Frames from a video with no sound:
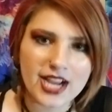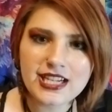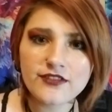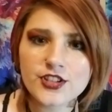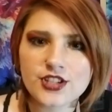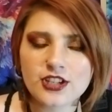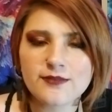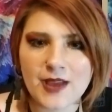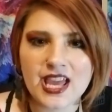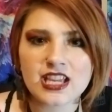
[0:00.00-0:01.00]
never started
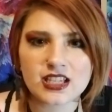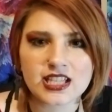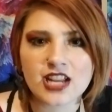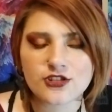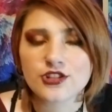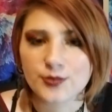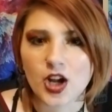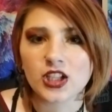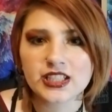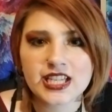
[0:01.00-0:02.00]
paying attention to
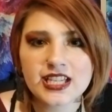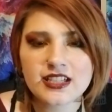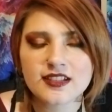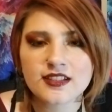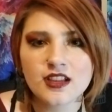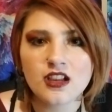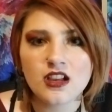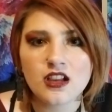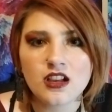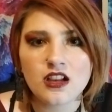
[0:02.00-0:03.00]
politics
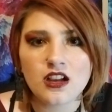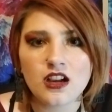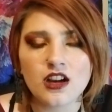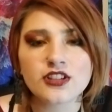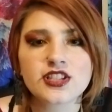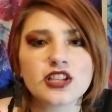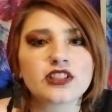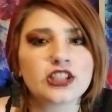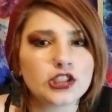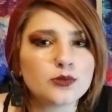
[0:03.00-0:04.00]
until
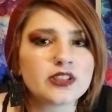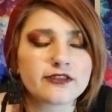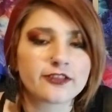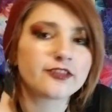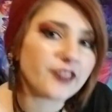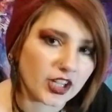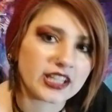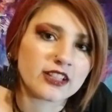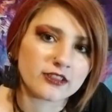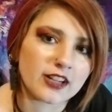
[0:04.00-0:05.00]
human
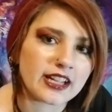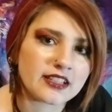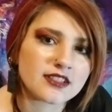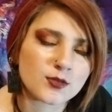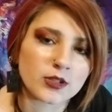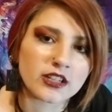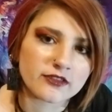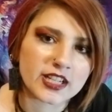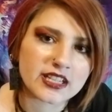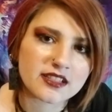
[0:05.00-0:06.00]
fucking rights were at
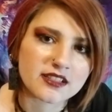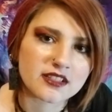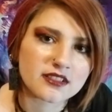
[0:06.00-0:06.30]
risk.